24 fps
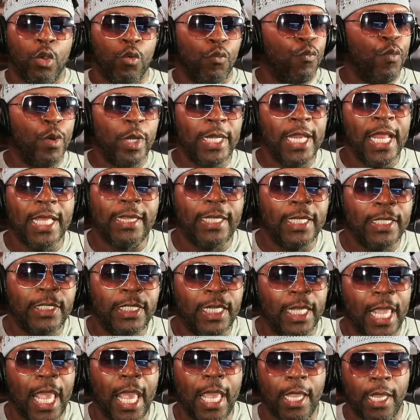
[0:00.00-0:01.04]
with nothing to
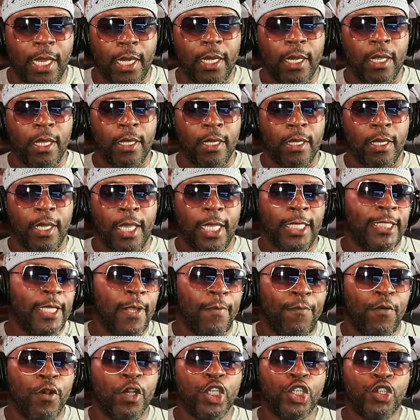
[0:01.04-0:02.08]
gain
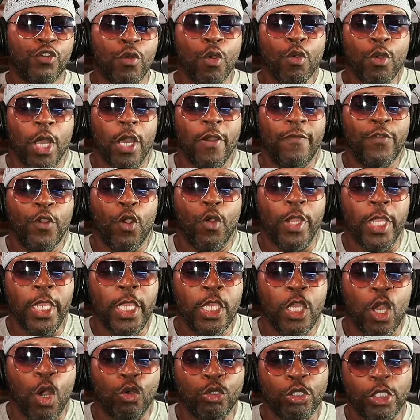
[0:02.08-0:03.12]
except for a stroke of your
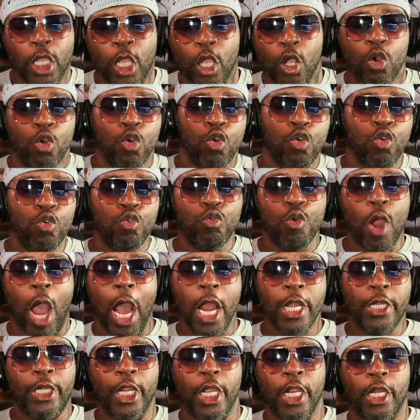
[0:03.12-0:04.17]
ego saying, ooh, I
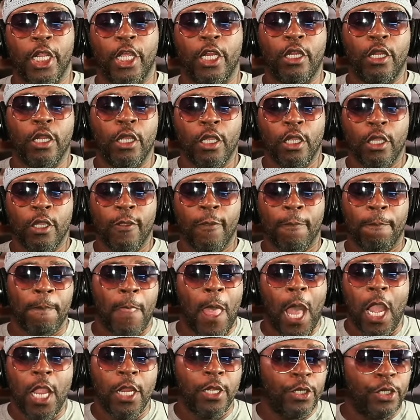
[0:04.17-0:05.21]
did it.
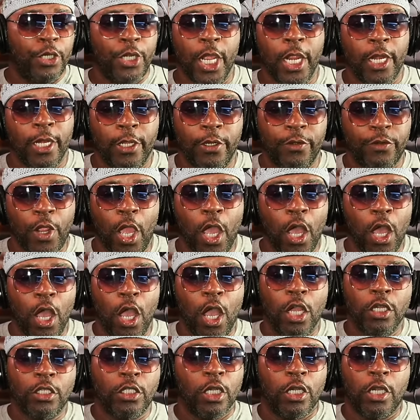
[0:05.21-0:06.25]
I did it.
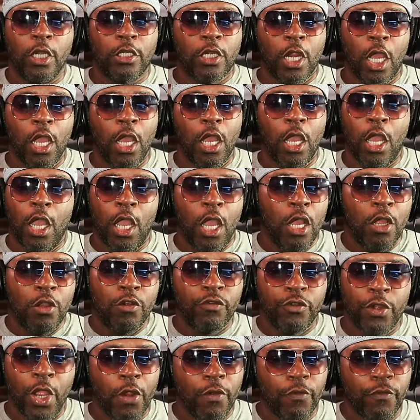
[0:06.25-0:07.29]
Dun, dun, dun, dun,
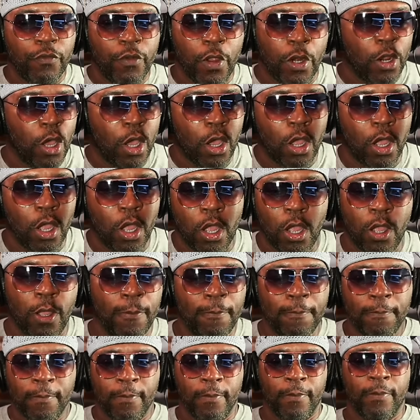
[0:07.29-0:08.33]
dun, dun, dun.
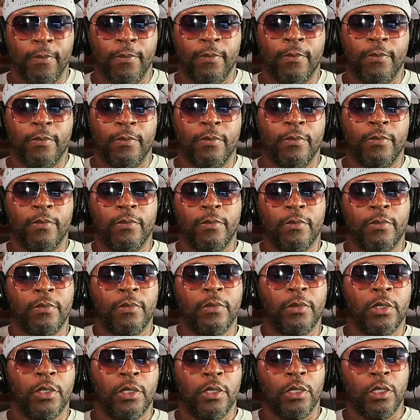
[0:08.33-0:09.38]

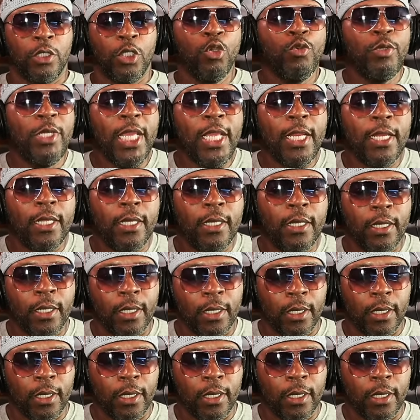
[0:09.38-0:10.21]
You did it.